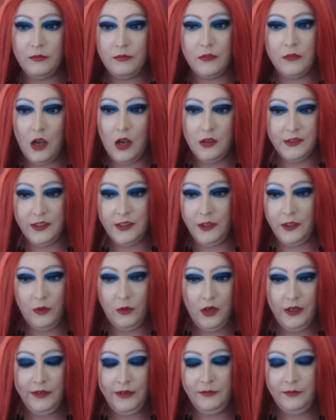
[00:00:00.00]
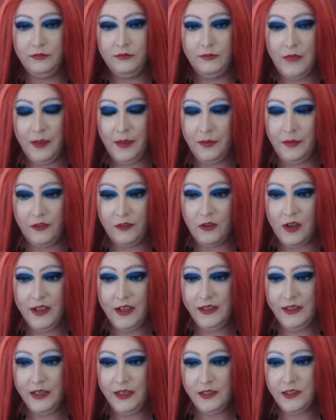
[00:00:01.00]
Can't tell you why. Maybe I've got
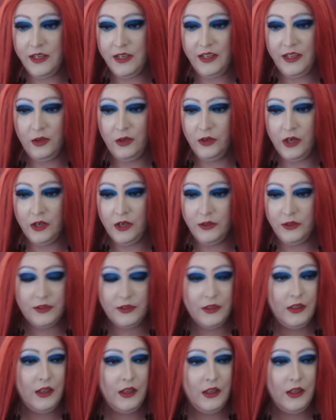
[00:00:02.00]
ADHD, who knows.